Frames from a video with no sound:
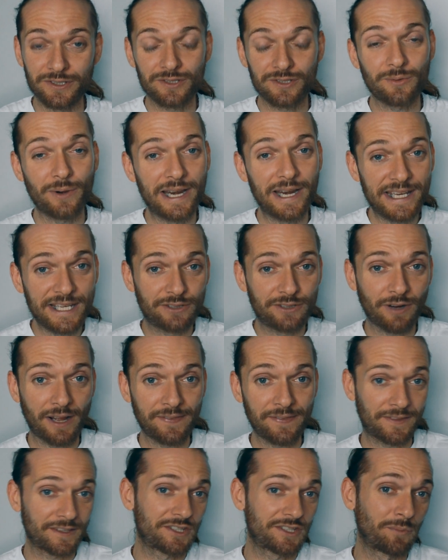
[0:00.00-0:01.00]
So any
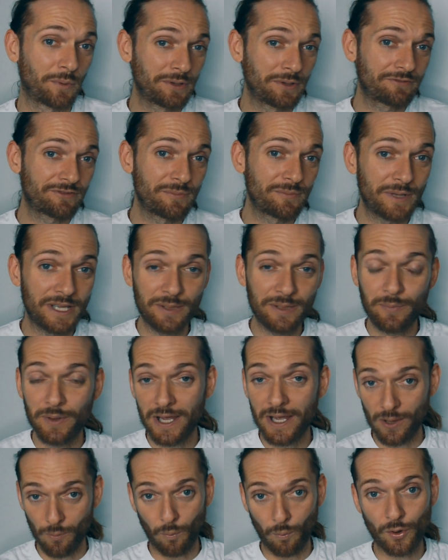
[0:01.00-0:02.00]
grant that's won from
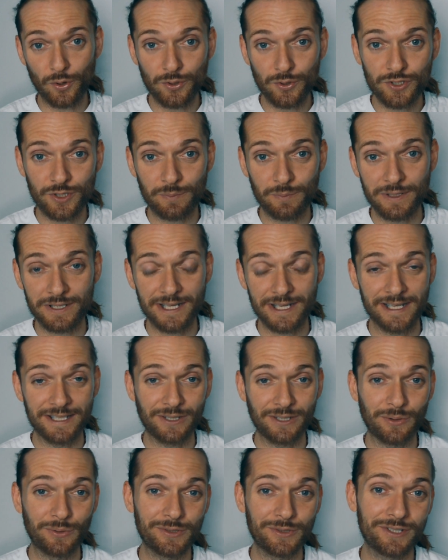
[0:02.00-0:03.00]
eBay, one hundred
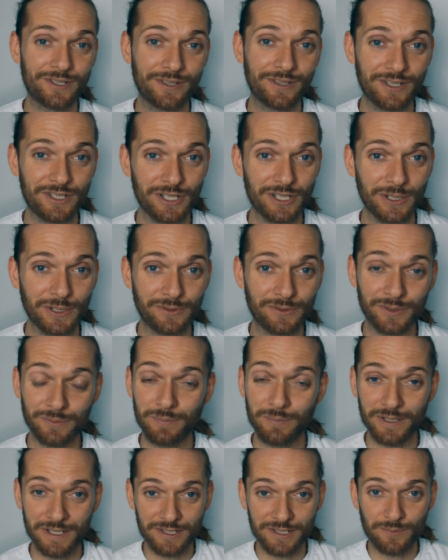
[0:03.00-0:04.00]
percent goes to the children,
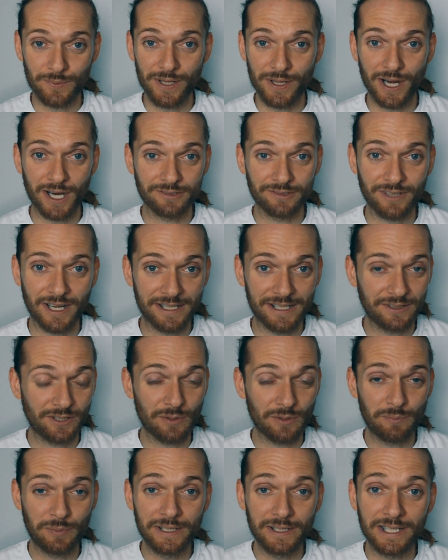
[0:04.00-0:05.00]
because we are ran
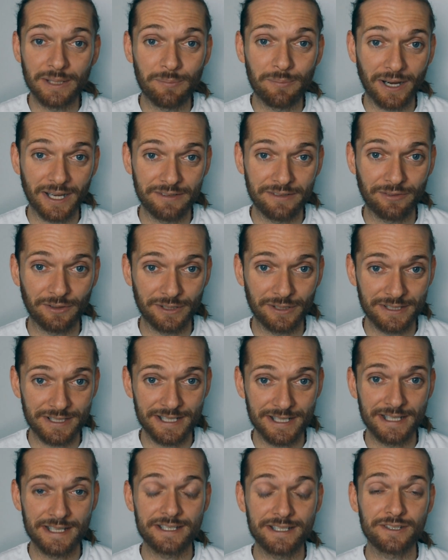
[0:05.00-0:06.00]
completely by
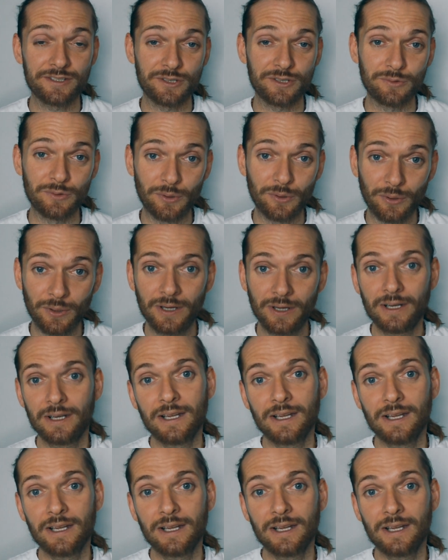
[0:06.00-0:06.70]
volunteers, as you know.